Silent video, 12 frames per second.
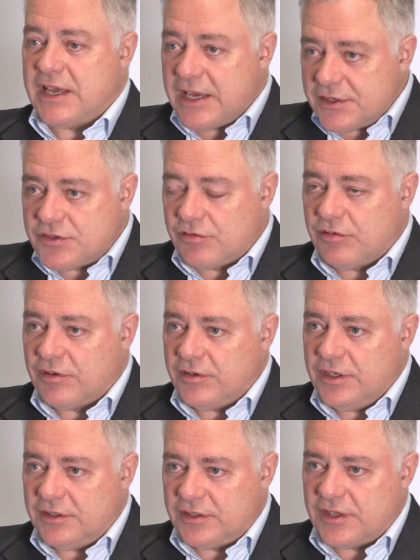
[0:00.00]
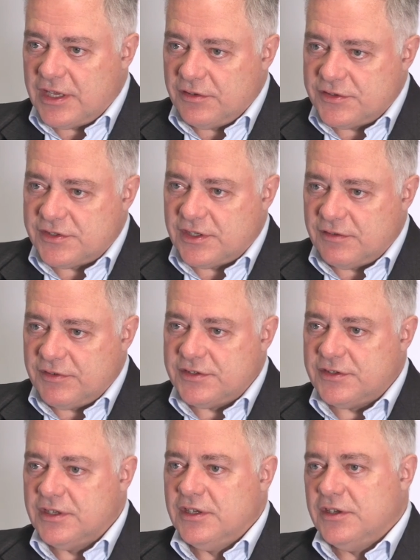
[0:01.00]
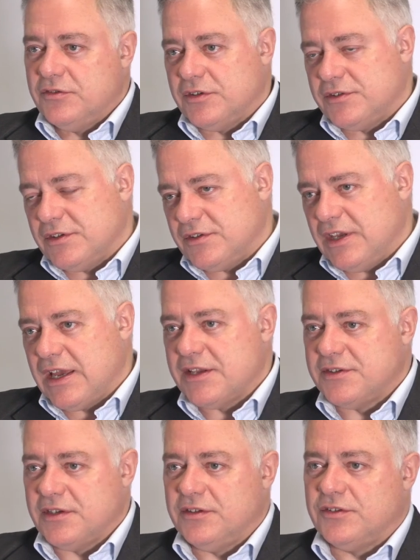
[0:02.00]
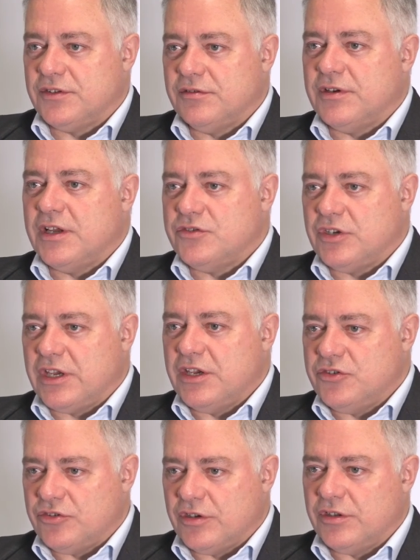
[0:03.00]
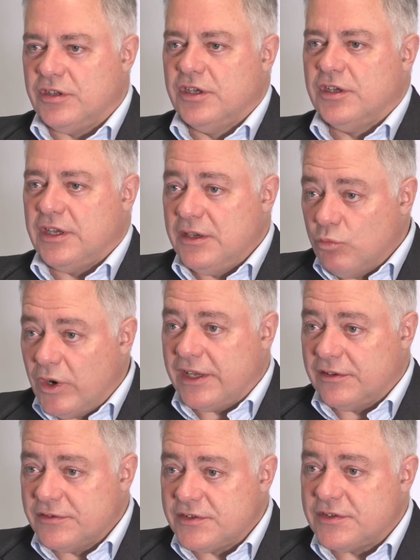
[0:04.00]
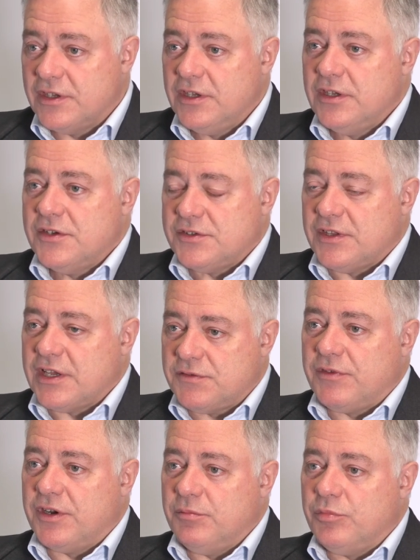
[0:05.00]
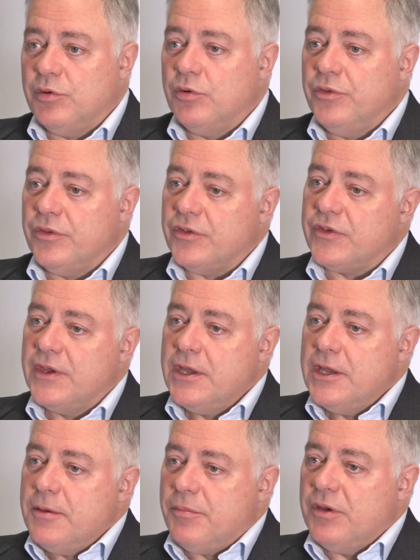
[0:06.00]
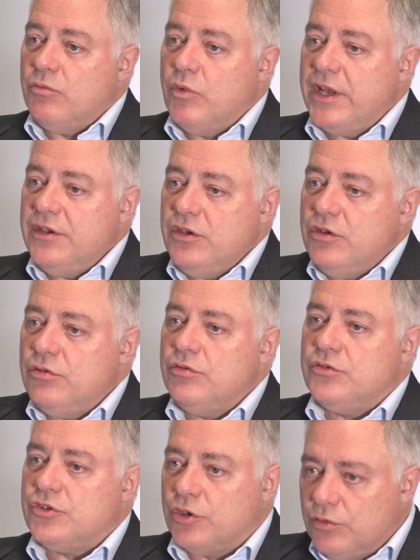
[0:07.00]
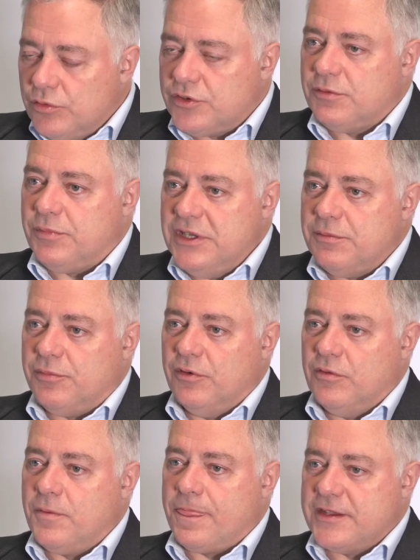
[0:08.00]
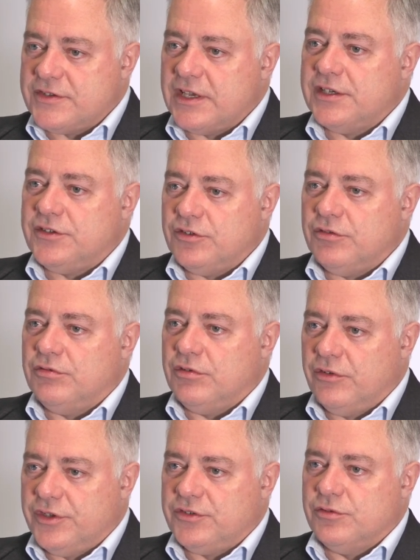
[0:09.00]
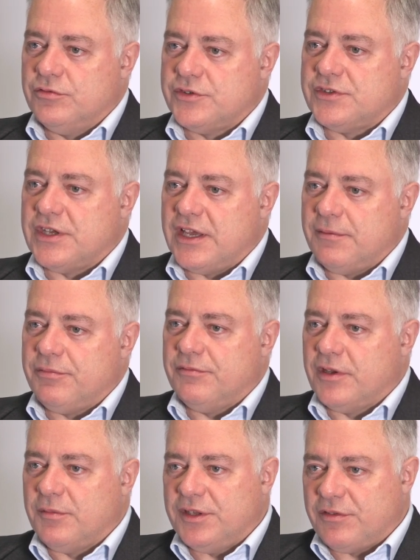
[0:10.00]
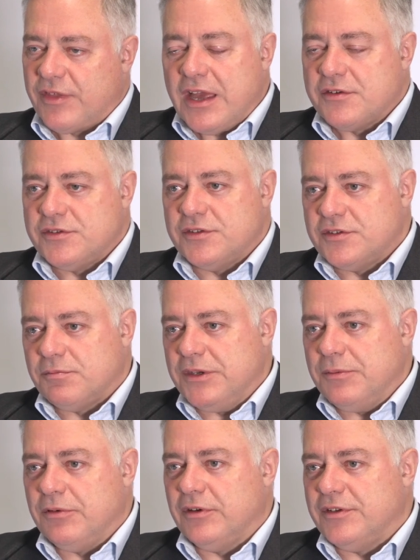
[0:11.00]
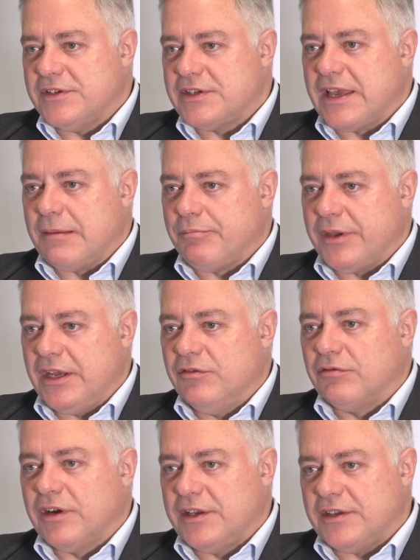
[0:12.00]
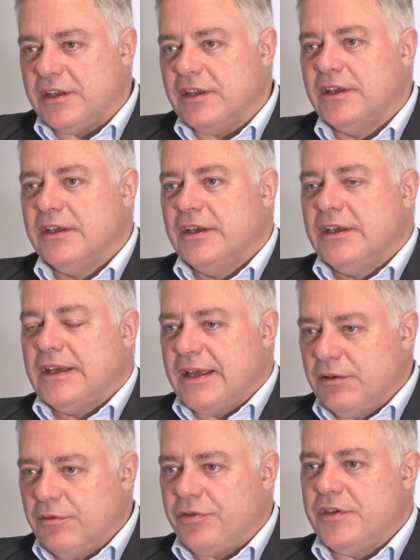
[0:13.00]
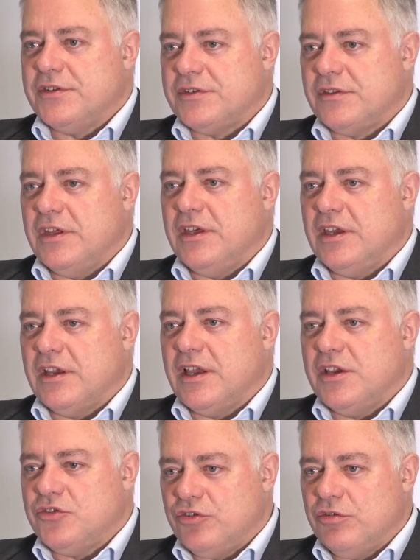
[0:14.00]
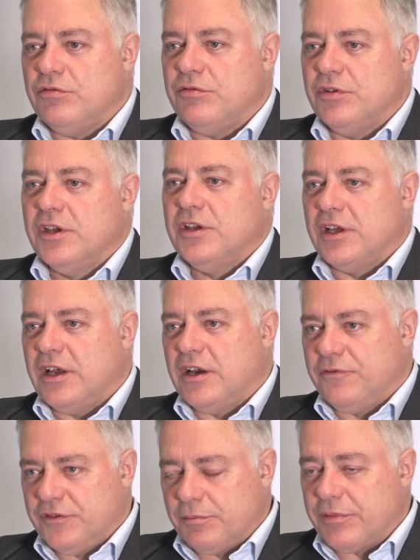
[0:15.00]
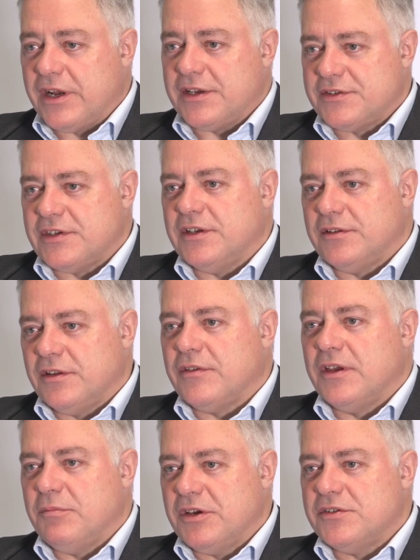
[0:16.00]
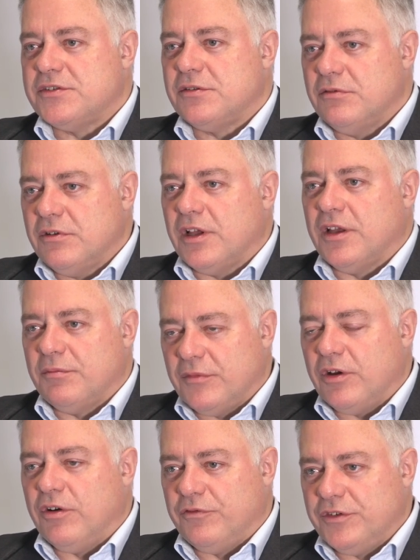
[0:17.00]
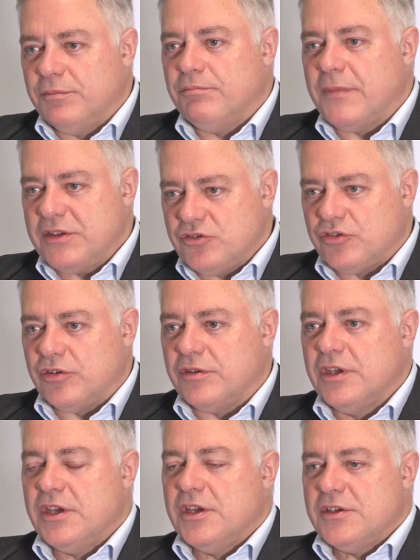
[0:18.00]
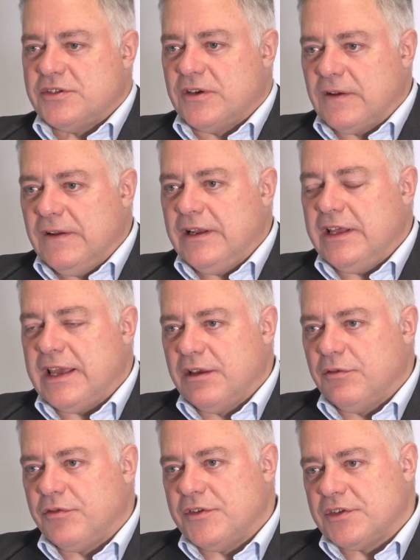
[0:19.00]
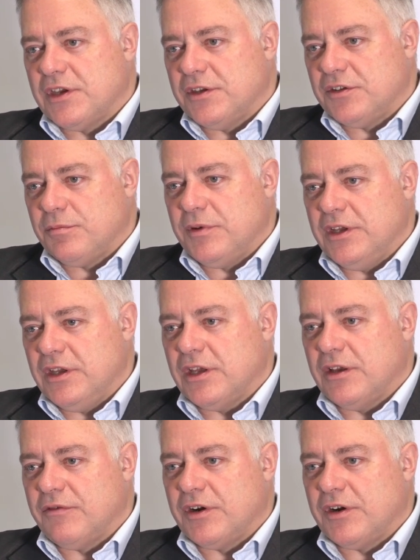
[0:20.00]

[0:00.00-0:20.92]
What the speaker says: extra into the health service, just as he has into education in Wales. So that's very important. But when you talk to people, as I do on the doorstep, I mean, thousands of people in this campaign already, health is the issue after Brexit that they most often mention. So clearly health is going to be a